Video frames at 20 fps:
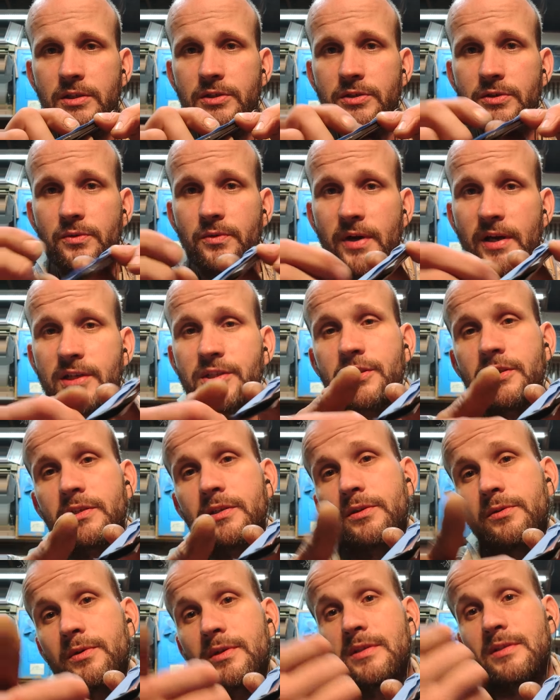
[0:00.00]
direction
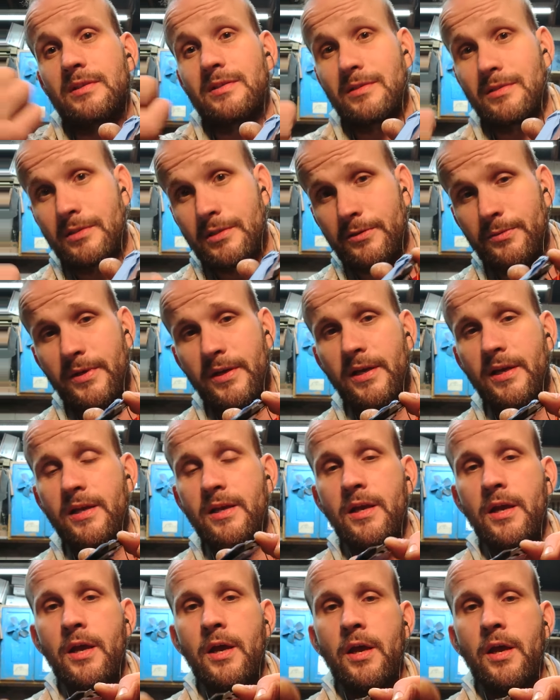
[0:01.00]
going this way,